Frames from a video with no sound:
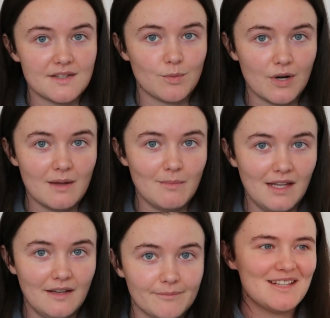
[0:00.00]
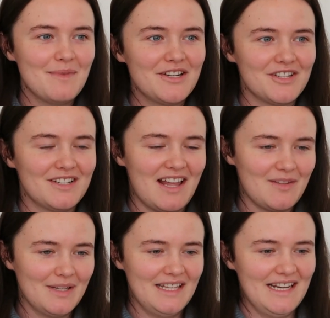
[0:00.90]
it's what I mean. As I mentioned at
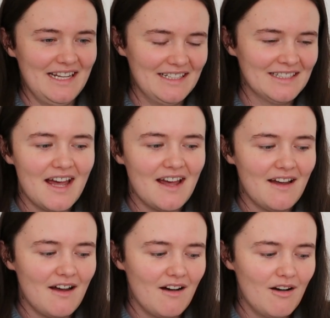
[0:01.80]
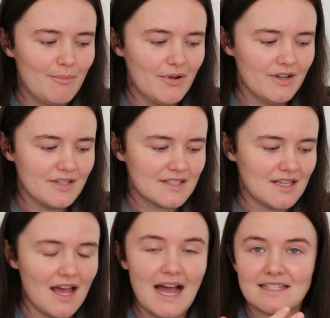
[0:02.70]
the beginning, there are books
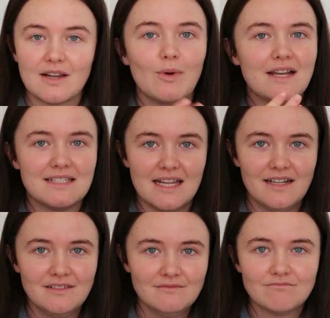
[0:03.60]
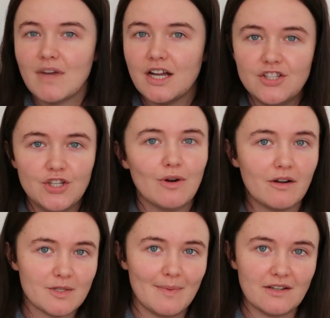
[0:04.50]
that as I went in, I knew
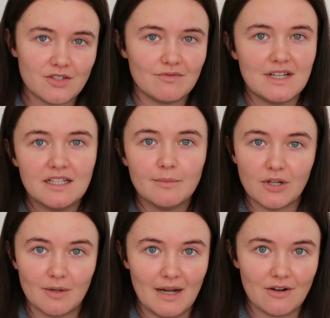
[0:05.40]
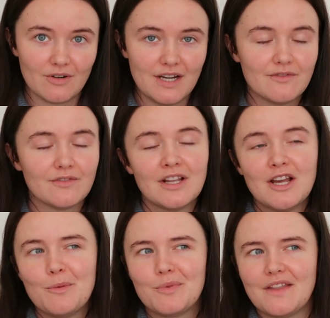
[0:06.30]
I was about to read a book about grief.
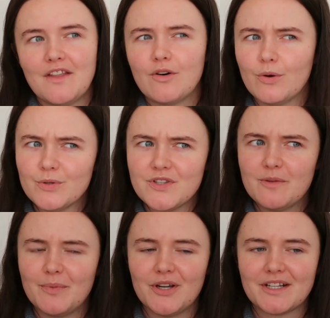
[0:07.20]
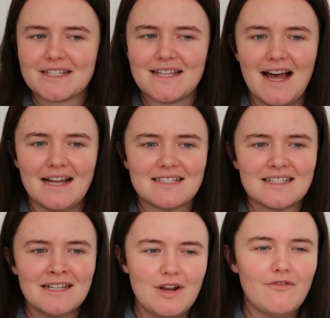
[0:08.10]
But then there are also books
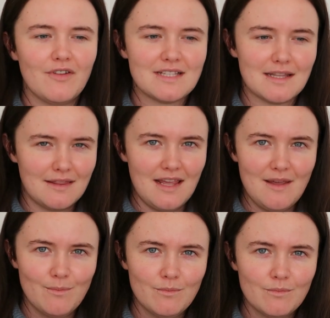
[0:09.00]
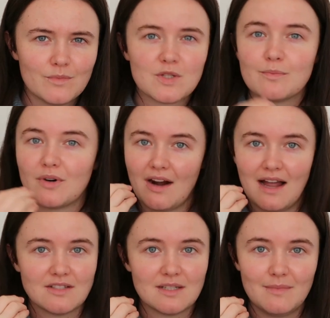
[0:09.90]
that grief as a theme sprung
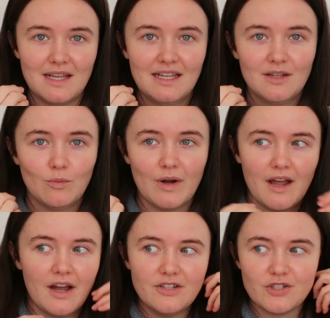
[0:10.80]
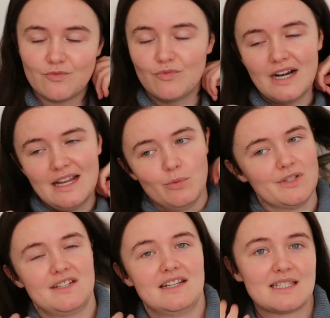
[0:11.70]
out at me when I just really
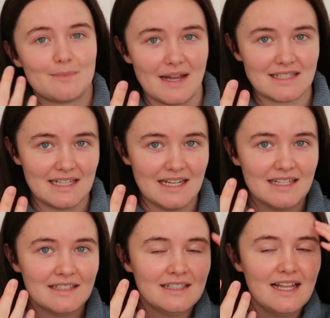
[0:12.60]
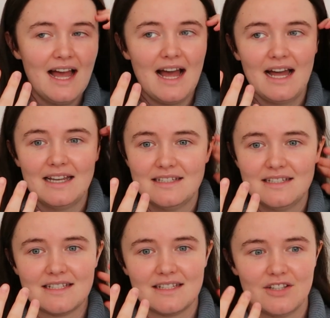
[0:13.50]
wasn't expecting it.
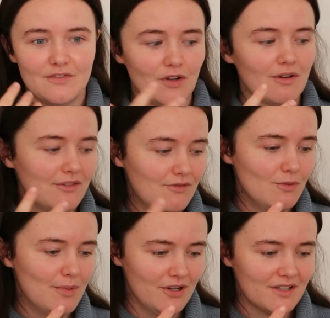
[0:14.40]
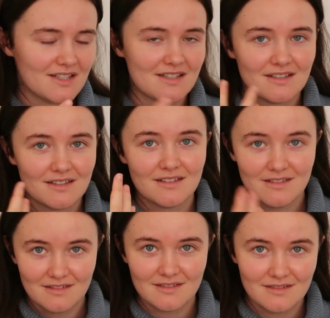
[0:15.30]
And the following few books
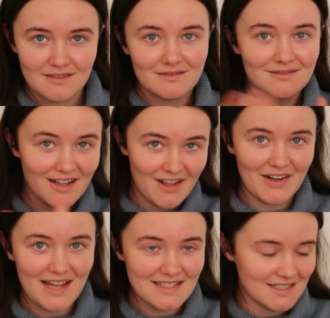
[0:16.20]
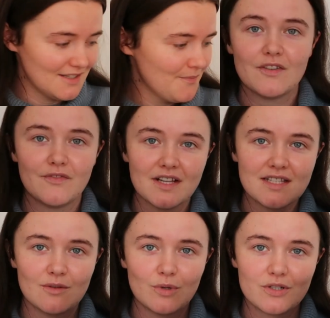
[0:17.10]
are the latter. The
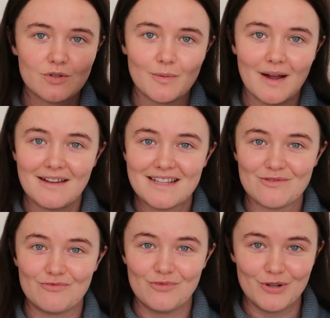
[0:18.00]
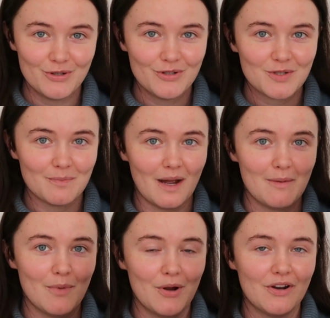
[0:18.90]
first I want to talk about is Rouge by
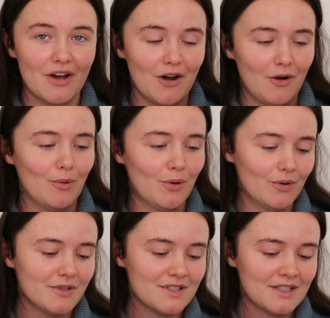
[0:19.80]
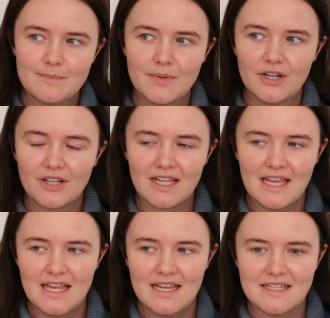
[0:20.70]
Mona Awad. This book
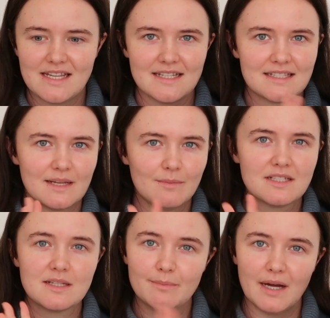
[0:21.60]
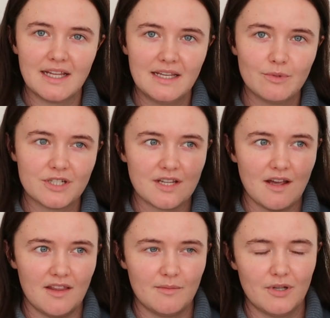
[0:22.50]
it's similar to Bunny, which is
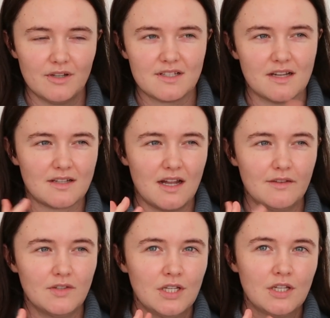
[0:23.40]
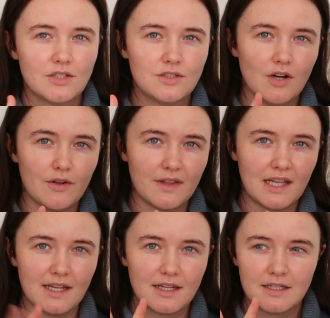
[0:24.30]
her other book. So it's kind of
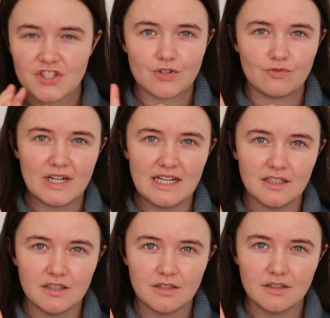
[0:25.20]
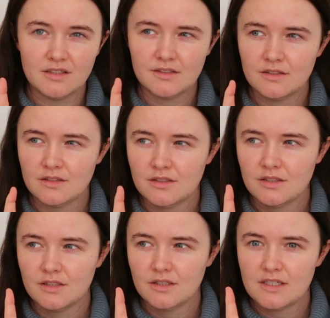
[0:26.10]
gothic, surreal,
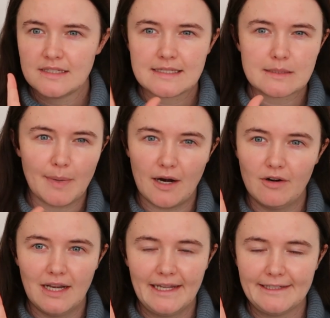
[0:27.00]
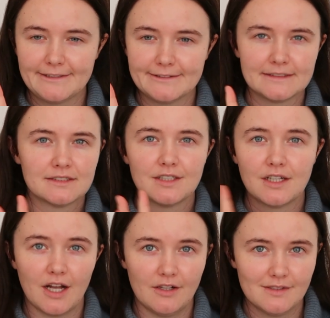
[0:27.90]
spiraling
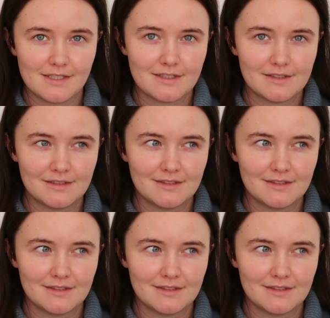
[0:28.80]
cult.